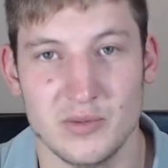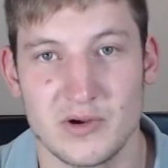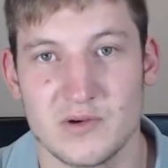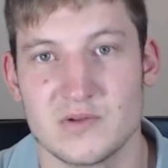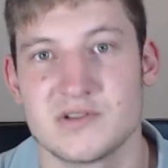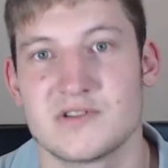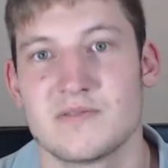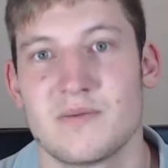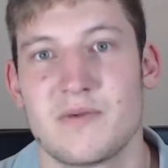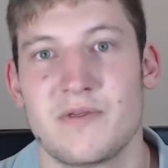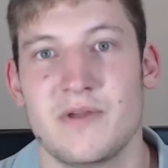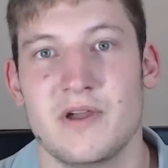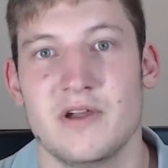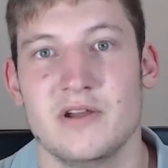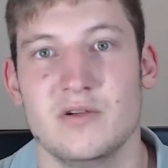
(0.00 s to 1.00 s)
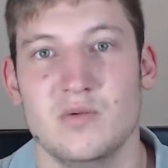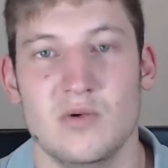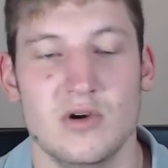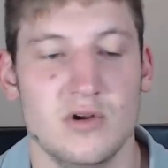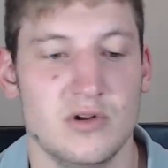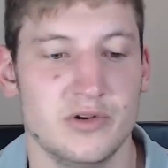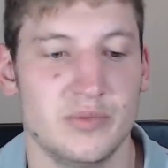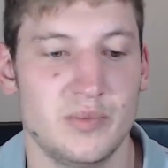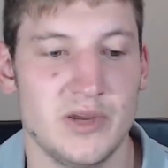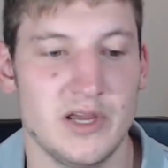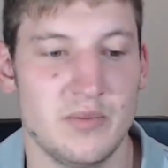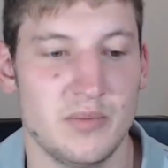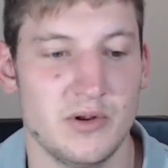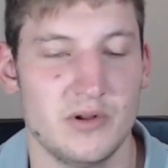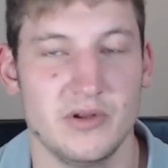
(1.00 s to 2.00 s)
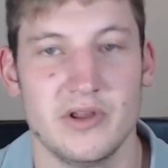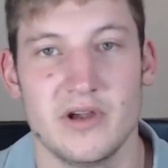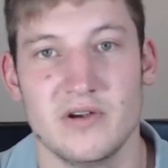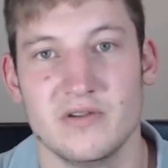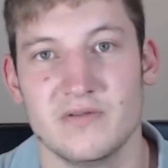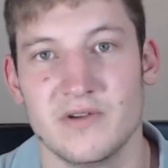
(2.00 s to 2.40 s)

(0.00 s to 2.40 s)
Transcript: because third world people don't